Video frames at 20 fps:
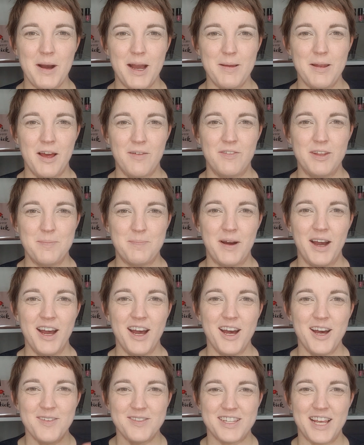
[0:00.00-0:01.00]
My lovely
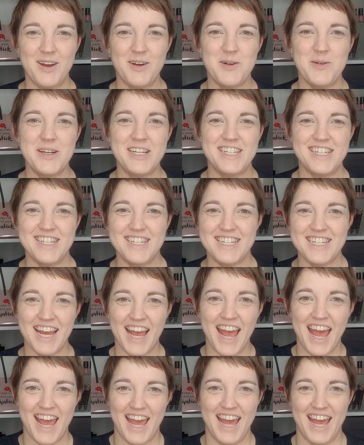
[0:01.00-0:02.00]
puffs, how are we
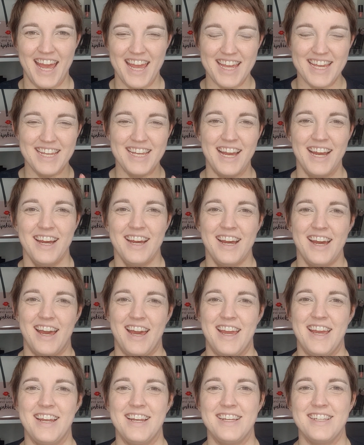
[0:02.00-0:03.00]
today?
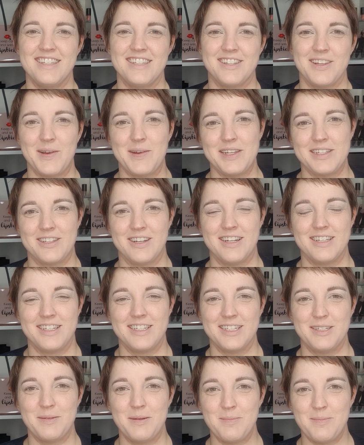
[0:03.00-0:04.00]
It is so
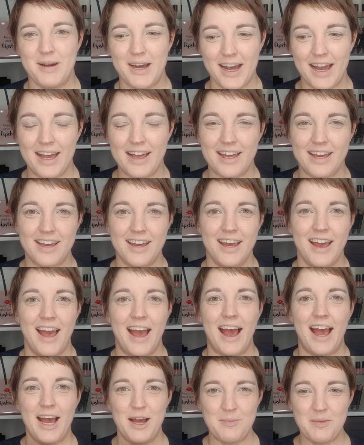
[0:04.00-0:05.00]
exciting to be back.
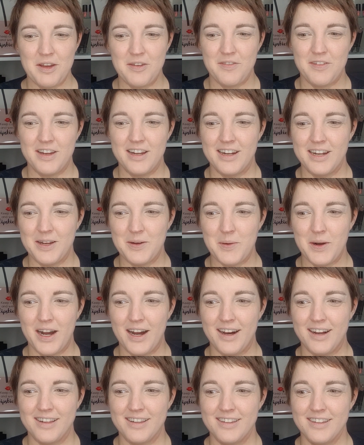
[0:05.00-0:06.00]
Am I feeling
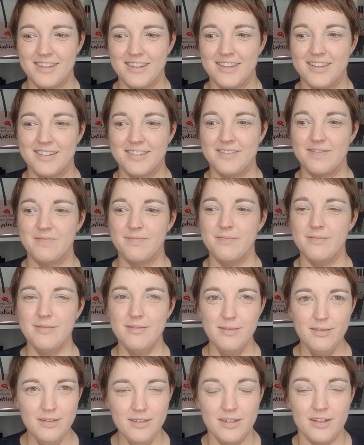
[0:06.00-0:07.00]
well?
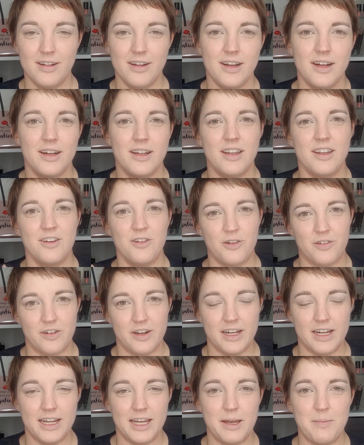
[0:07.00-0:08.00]
Not
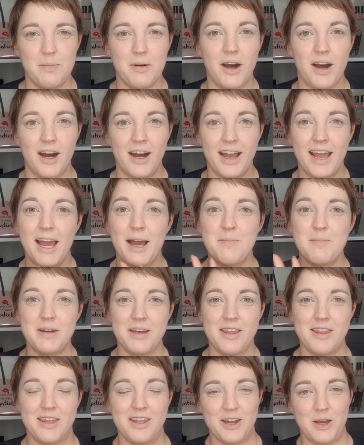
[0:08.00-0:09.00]
really, but I am
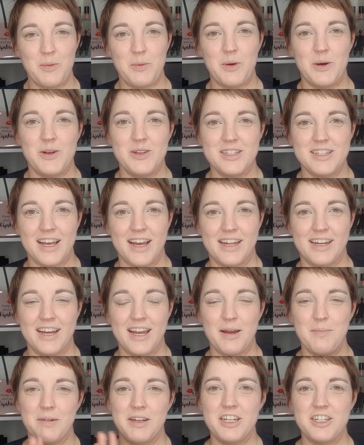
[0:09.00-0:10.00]
better than I was, and I
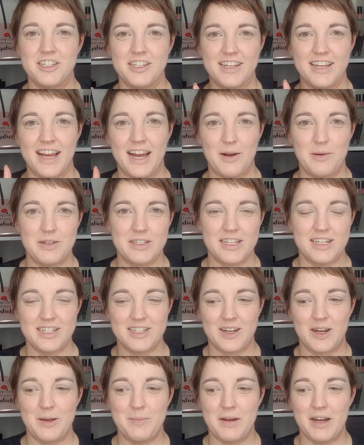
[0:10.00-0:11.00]
am managing hours at a
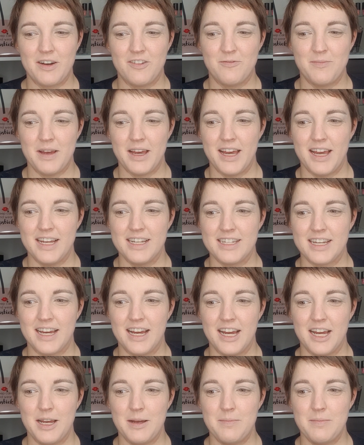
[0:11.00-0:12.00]
time out of bed,
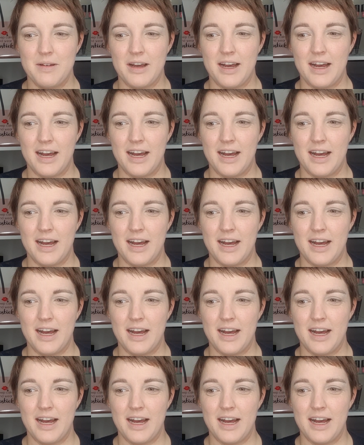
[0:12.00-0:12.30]
and